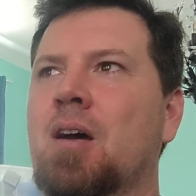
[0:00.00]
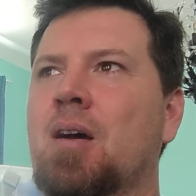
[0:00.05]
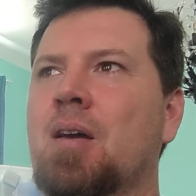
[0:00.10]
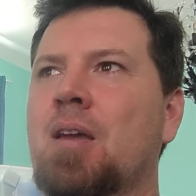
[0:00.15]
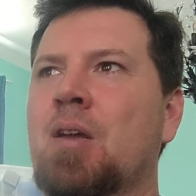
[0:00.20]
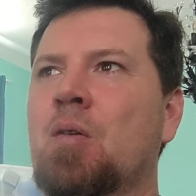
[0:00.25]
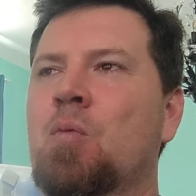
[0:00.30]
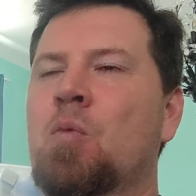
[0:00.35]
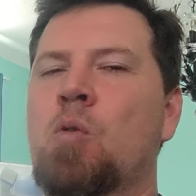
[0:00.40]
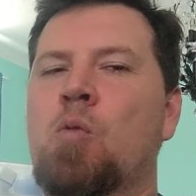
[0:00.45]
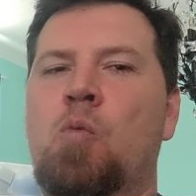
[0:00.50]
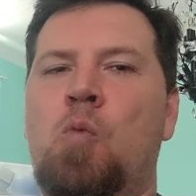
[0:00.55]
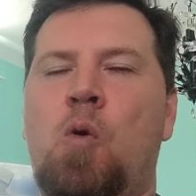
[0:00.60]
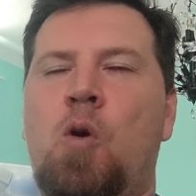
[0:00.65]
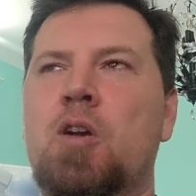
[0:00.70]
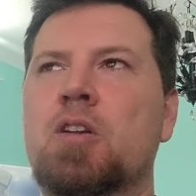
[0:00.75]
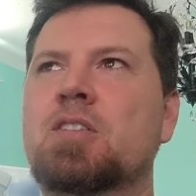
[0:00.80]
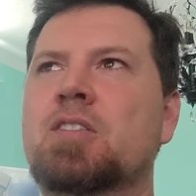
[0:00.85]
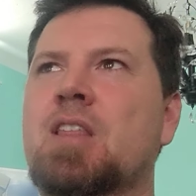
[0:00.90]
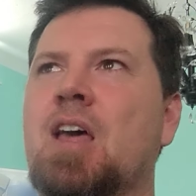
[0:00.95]
it
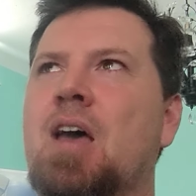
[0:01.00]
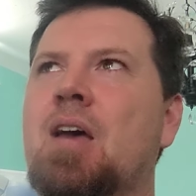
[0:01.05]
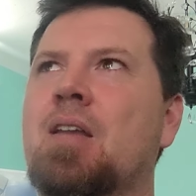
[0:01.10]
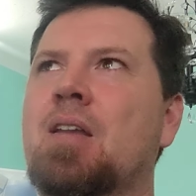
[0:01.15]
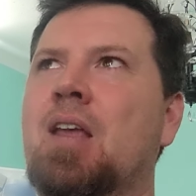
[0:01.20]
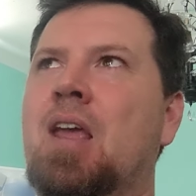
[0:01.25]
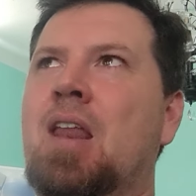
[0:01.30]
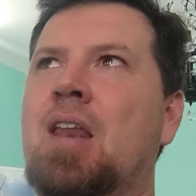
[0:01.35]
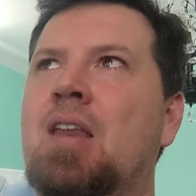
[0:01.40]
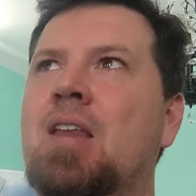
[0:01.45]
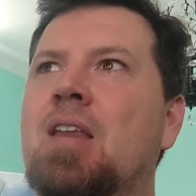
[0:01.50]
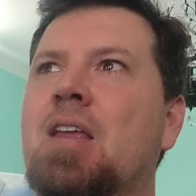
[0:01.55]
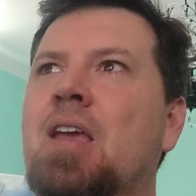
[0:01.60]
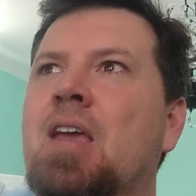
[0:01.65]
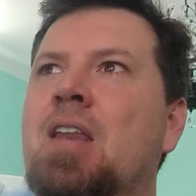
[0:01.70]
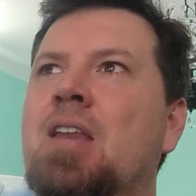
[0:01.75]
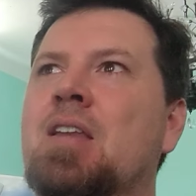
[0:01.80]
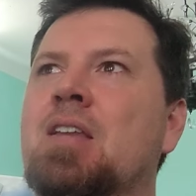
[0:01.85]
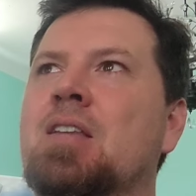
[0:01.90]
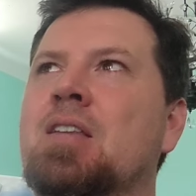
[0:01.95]
rewards that, and
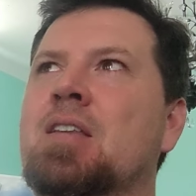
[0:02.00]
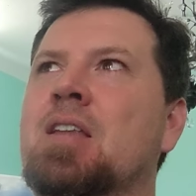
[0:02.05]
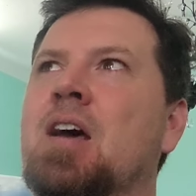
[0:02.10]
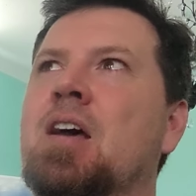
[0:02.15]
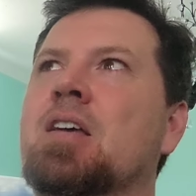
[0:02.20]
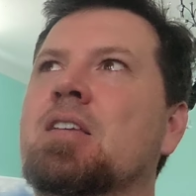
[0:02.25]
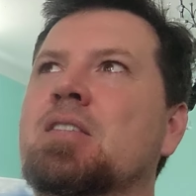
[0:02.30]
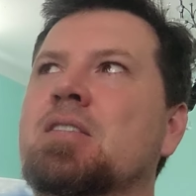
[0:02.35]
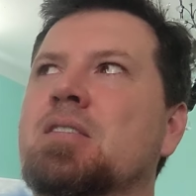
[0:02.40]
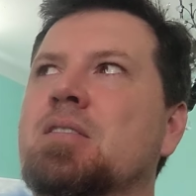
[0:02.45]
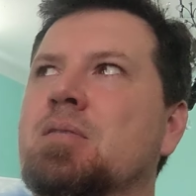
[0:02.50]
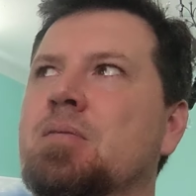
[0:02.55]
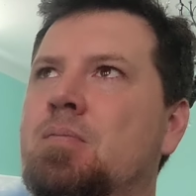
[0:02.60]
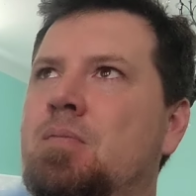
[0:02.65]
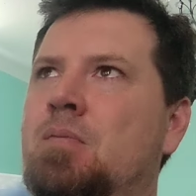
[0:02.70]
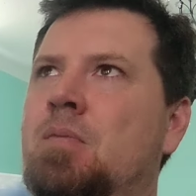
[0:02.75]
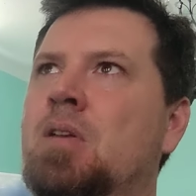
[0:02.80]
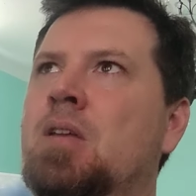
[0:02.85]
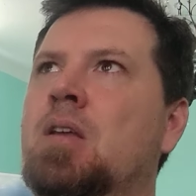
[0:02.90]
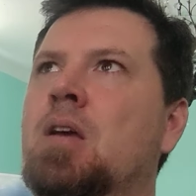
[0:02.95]
it does
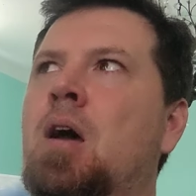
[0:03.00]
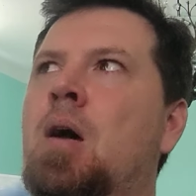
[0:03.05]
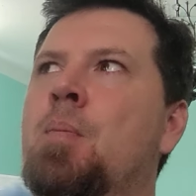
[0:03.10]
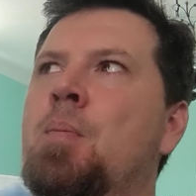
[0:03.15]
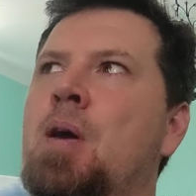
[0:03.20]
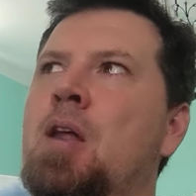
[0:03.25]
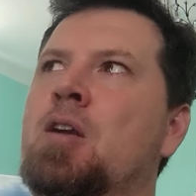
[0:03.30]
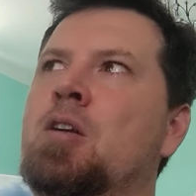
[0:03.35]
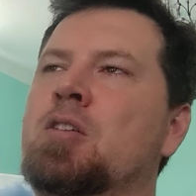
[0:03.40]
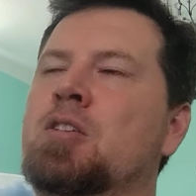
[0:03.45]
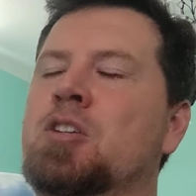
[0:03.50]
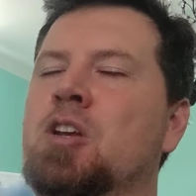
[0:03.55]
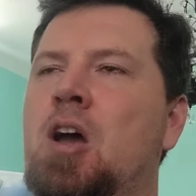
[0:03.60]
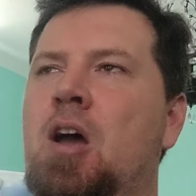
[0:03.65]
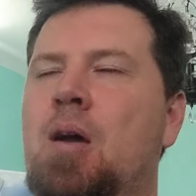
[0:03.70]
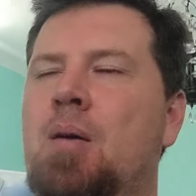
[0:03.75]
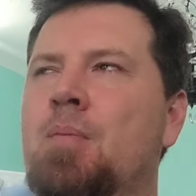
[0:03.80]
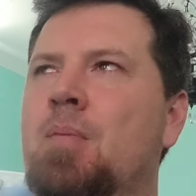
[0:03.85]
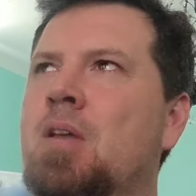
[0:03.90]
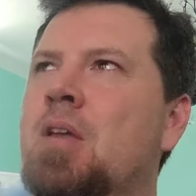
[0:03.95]
a better
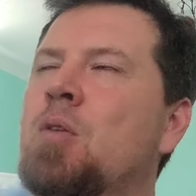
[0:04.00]
job.